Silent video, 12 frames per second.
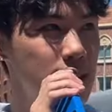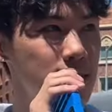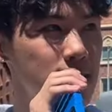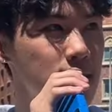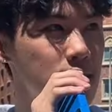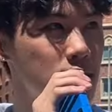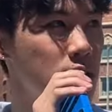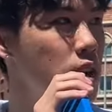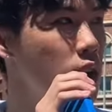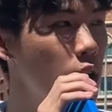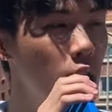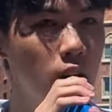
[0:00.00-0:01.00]
And this is
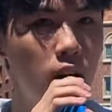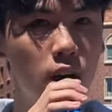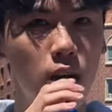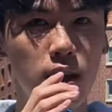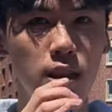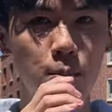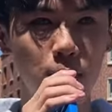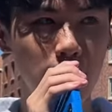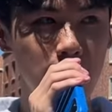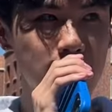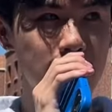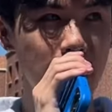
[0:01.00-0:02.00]
the
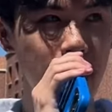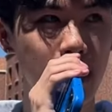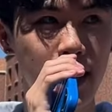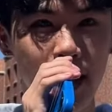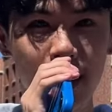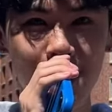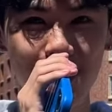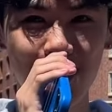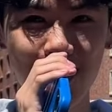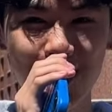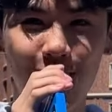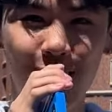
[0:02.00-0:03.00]
place that
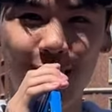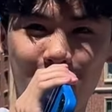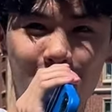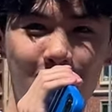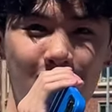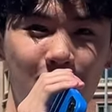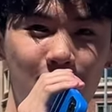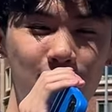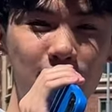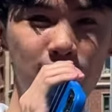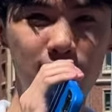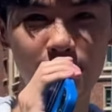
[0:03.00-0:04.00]
connects you from
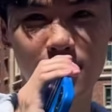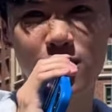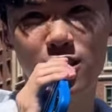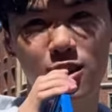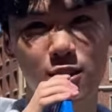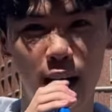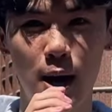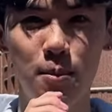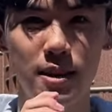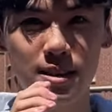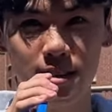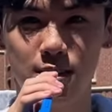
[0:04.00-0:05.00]
the Village to
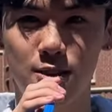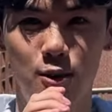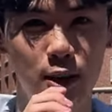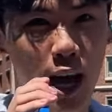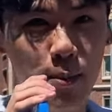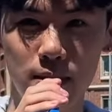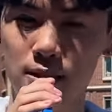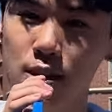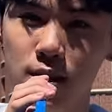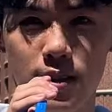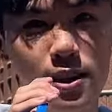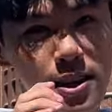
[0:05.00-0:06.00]
campus, or campus to the